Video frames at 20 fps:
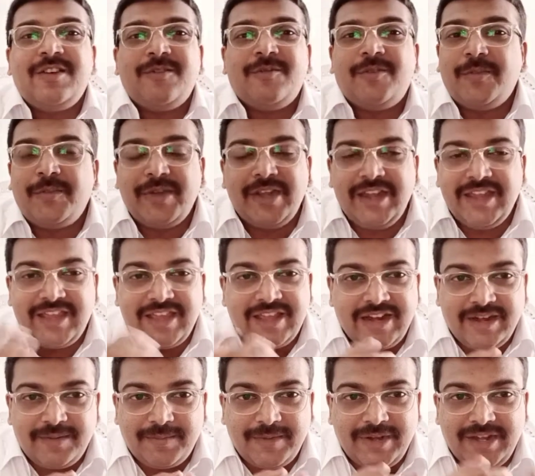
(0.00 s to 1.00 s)
For
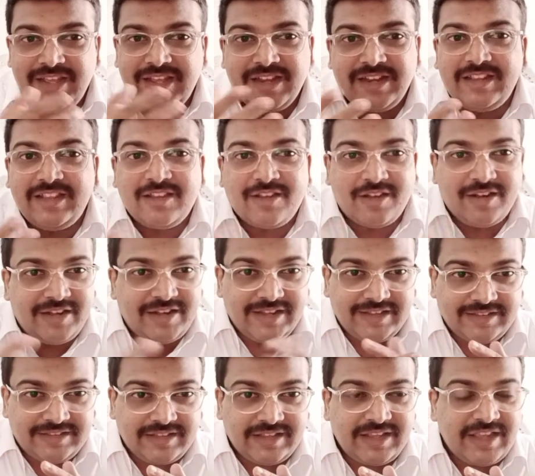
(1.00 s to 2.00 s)
Medicare and Medicaid, they call it
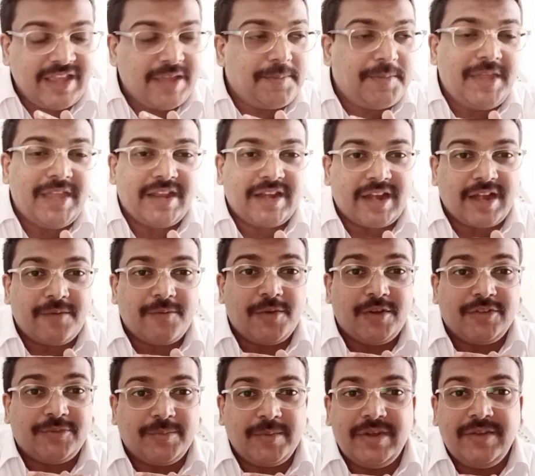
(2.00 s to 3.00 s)
as ABN,
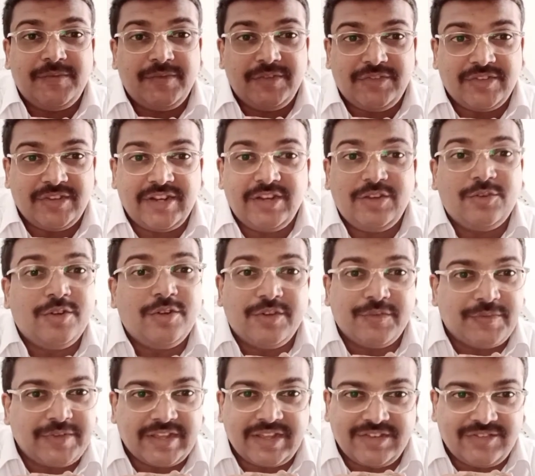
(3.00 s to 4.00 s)
advanced beneficiary
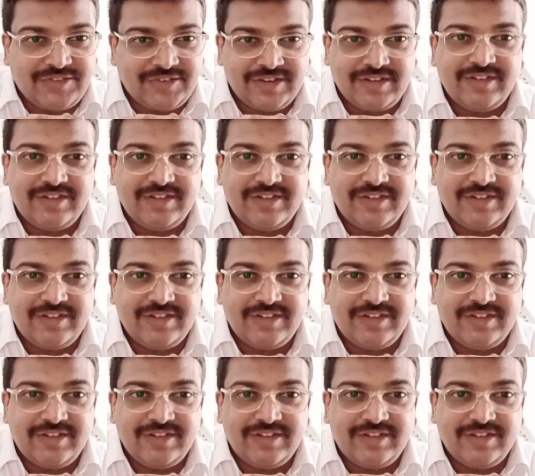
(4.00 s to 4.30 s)
notification.